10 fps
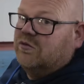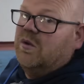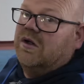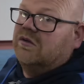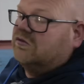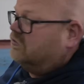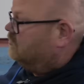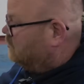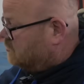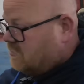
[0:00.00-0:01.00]
work
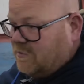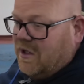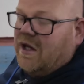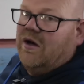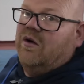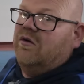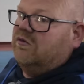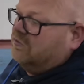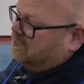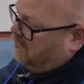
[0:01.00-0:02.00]
to strip that out,
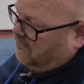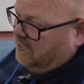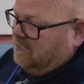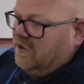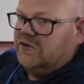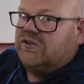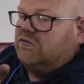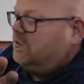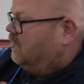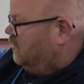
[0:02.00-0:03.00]
put it on a bench,
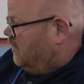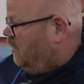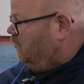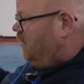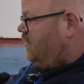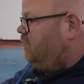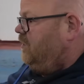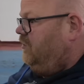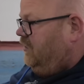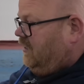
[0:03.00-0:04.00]
rewire the whole dash
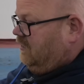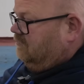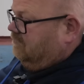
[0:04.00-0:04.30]
behind there?